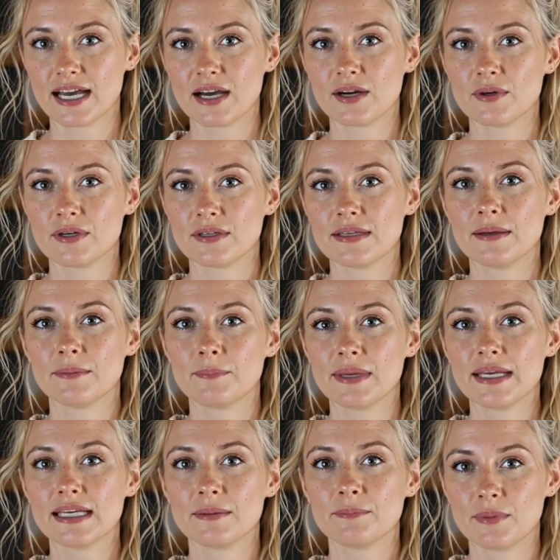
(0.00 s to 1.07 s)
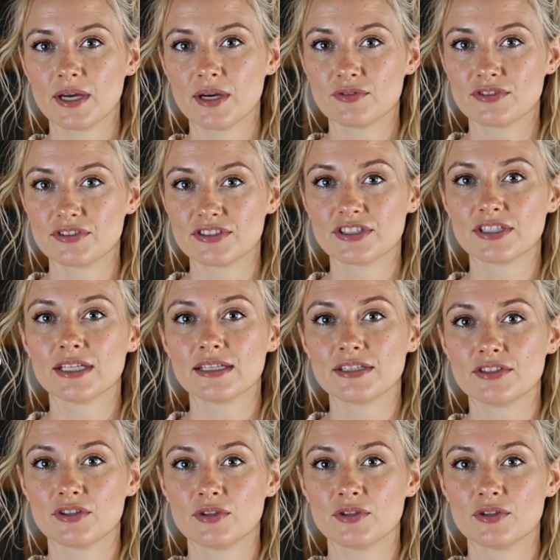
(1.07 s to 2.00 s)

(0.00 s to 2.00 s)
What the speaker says: error that many post-C.S.